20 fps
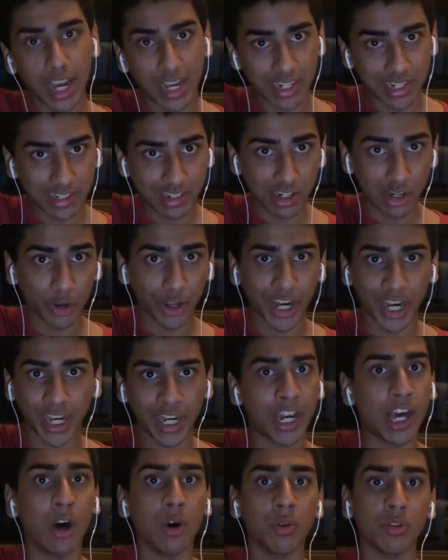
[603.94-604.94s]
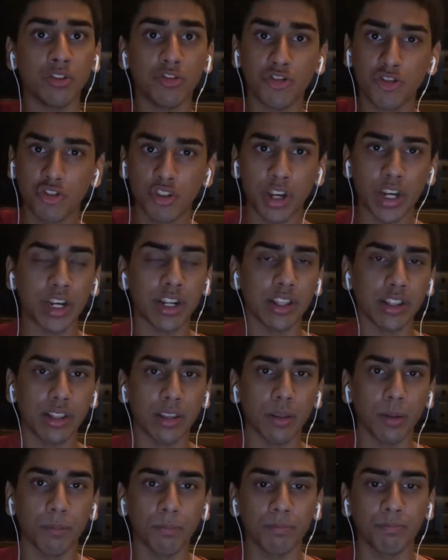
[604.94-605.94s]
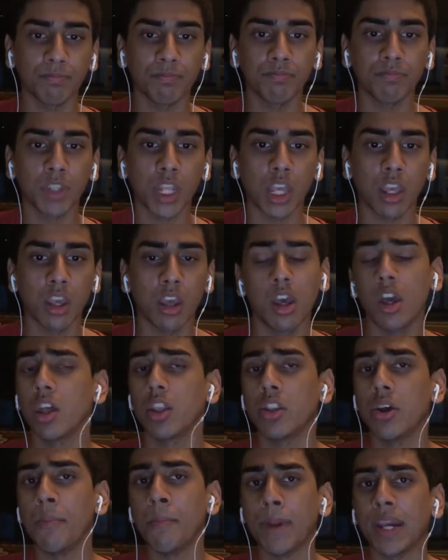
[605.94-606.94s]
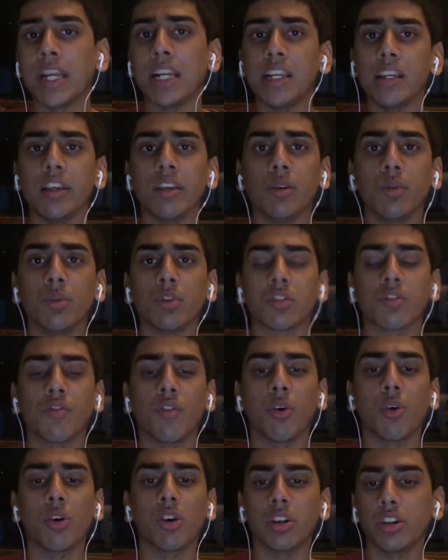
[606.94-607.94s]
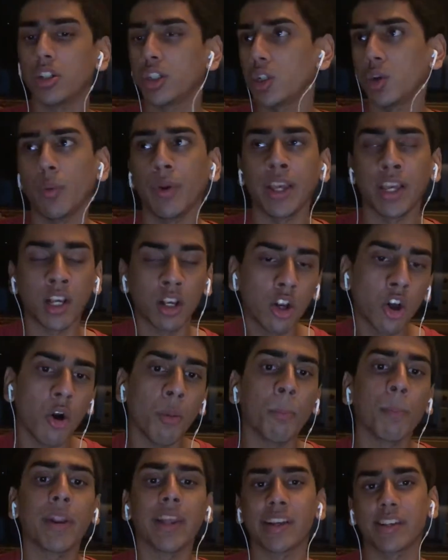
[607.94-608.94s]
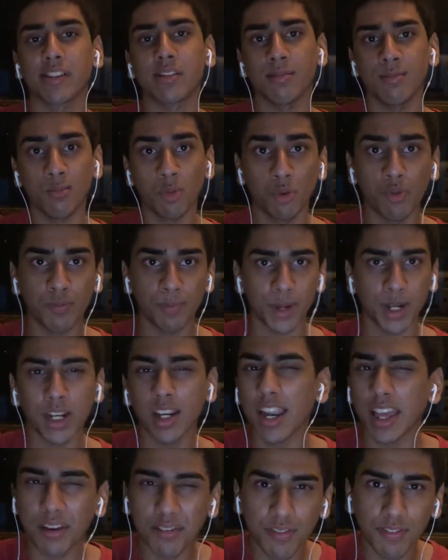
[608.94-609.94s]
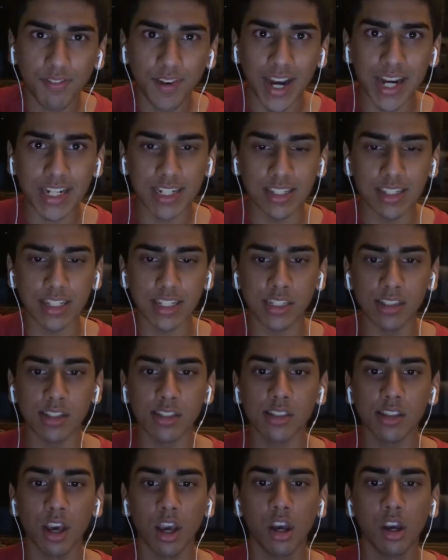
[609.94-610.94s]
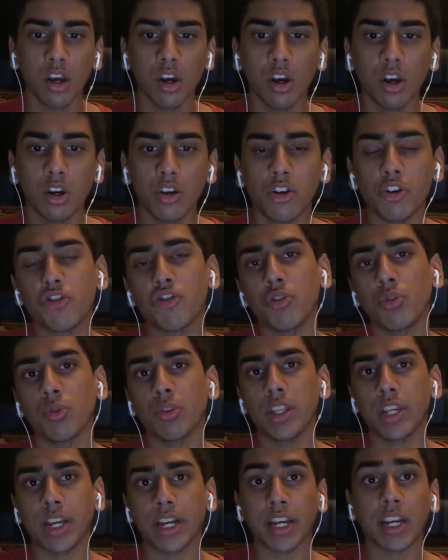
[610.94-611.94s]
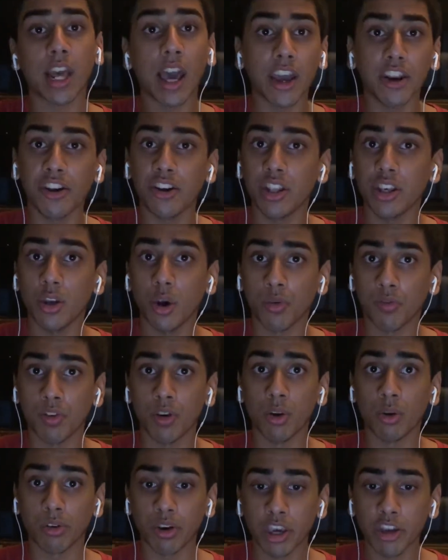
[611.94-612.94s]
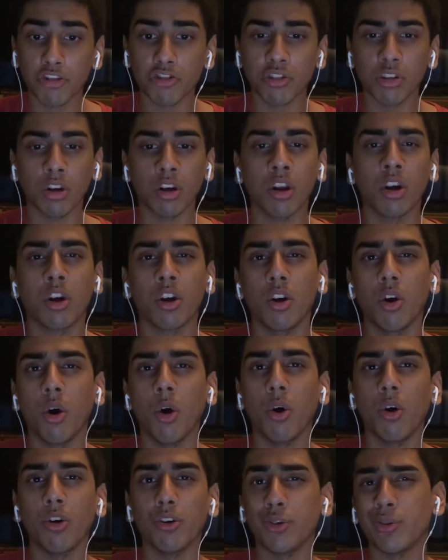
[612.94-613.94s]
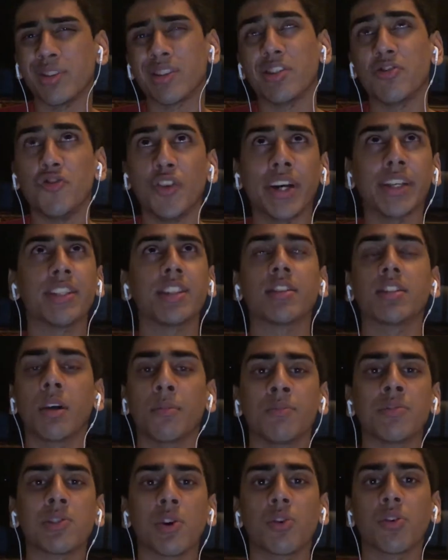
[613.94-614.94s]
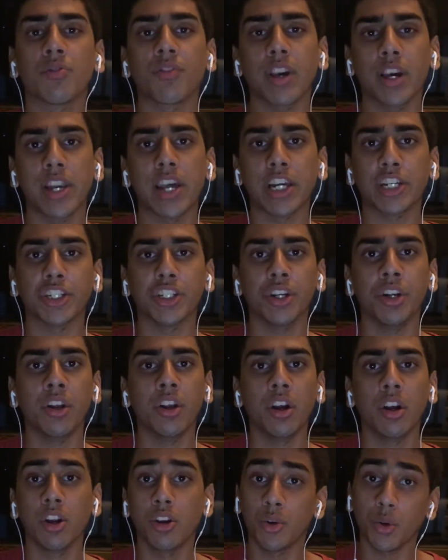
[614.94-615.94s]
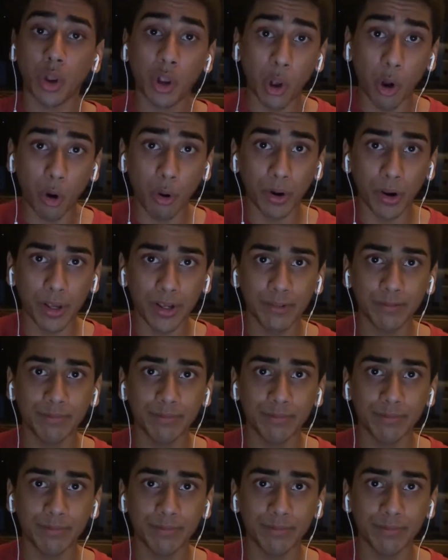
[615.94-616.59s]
and is looking down straight at them. They're mainly used for showing complex movement, like fight scenes, to show the entirety of a location or to suggest some sort of connection to God.